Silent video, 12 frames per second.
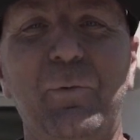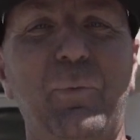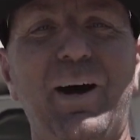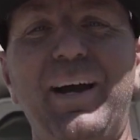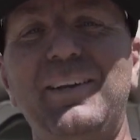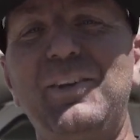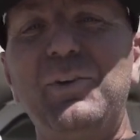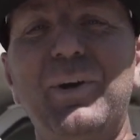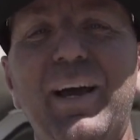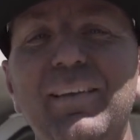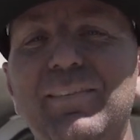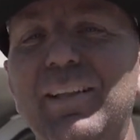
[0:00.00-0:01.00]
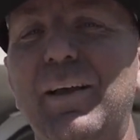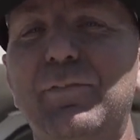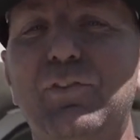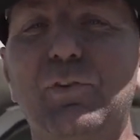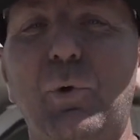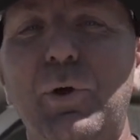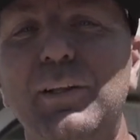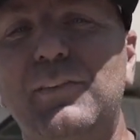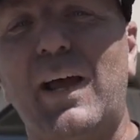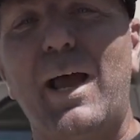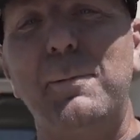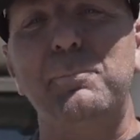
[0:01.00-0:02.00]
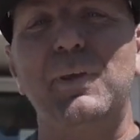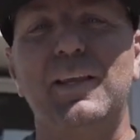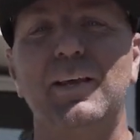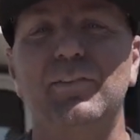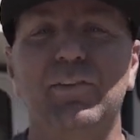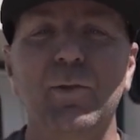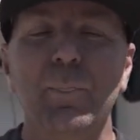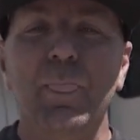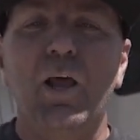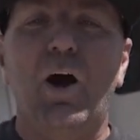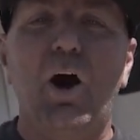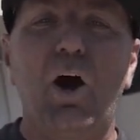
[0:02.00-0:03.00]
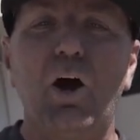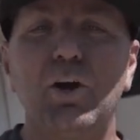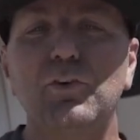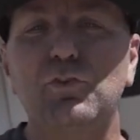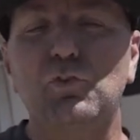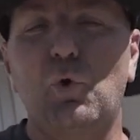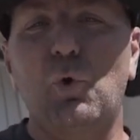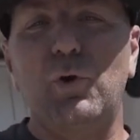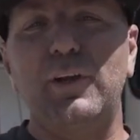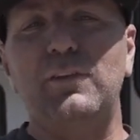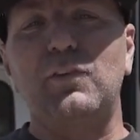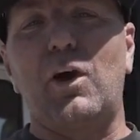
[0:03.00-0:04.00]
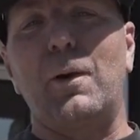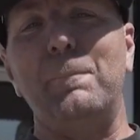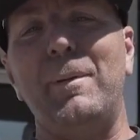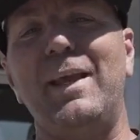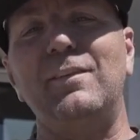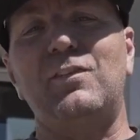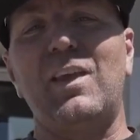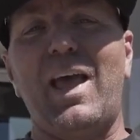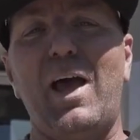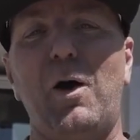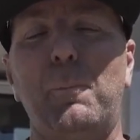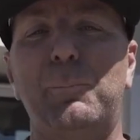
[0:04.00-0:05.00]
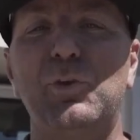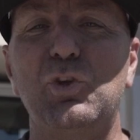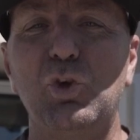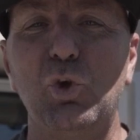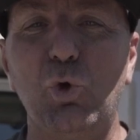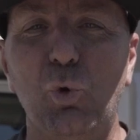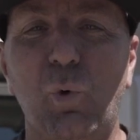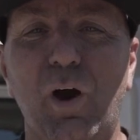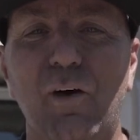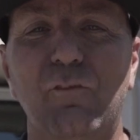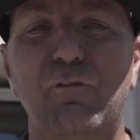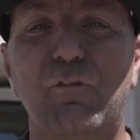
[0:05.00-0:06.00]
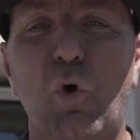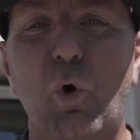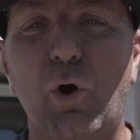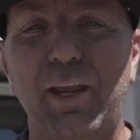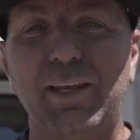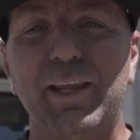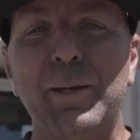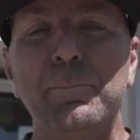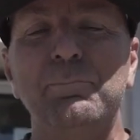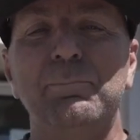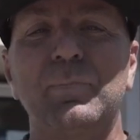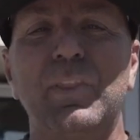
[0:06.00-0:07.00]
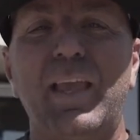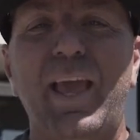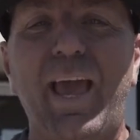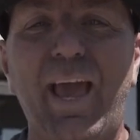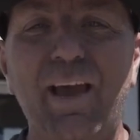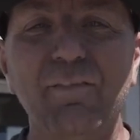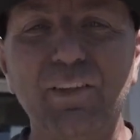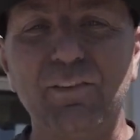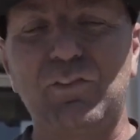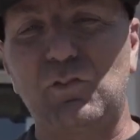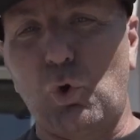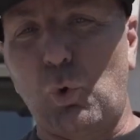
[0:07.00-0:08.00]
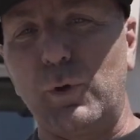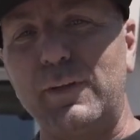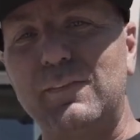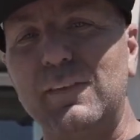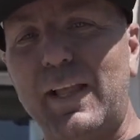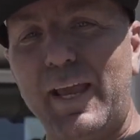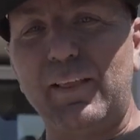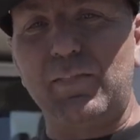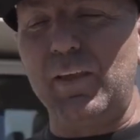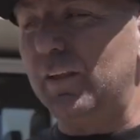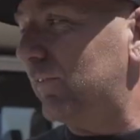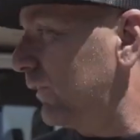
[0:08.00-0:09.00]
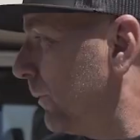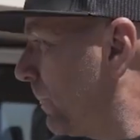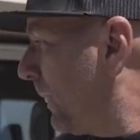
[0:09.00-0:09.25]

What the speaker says: Why do you guys love story time? Because our stories are meant to help you avoid having stories like this.